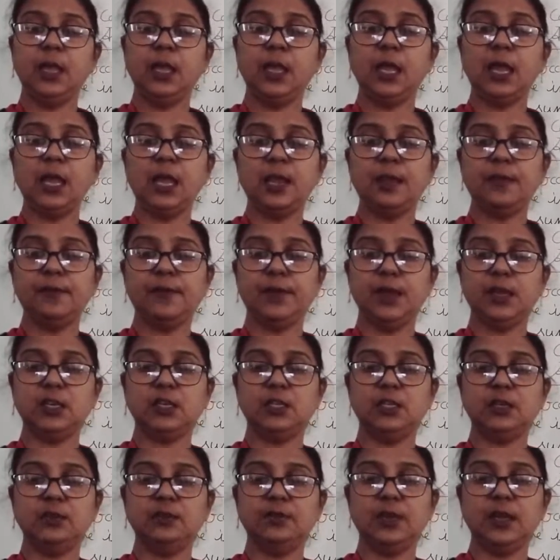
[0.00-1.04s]

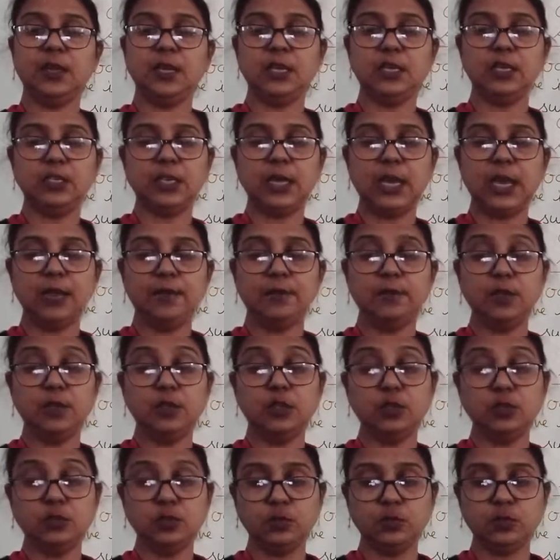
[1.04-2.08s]
ineffective anytime we
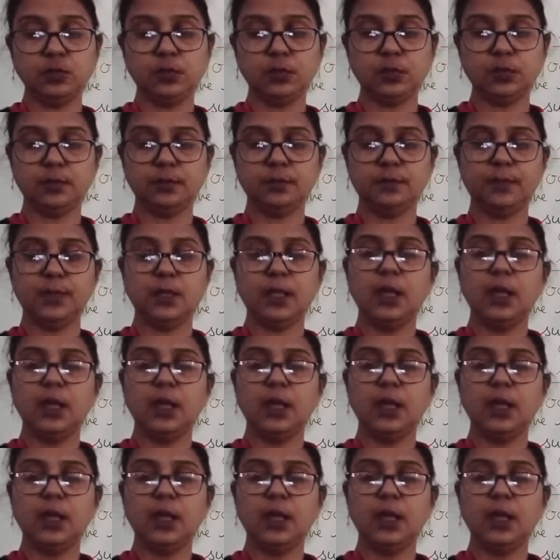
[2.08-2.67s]
choose.